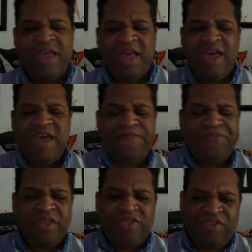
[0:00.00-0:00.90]
And
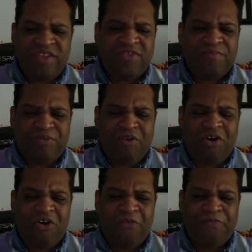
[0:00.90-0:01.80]
this
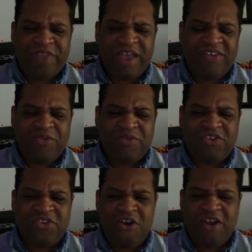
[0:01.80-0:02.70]
brawl, as it was
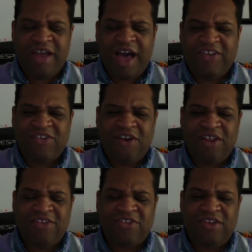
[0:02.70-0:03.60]
starting, I
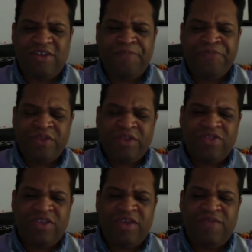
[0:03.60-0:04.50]
started to see
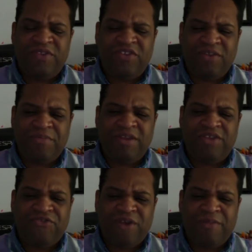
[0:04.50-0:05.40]
the deeply
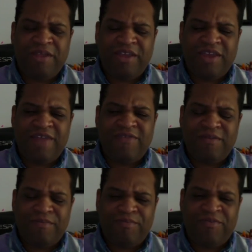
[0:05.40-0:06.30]
troubling, again,
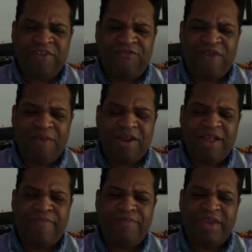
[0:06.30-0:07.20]

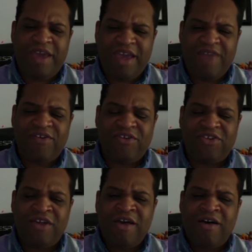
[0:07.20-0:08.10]
effeminate
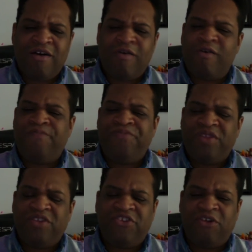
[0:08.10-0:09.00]
behaviors of
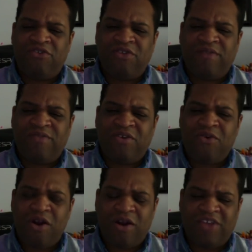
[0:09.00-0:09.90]
the children of the
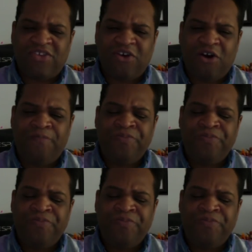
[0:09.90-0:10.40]
corn. I saw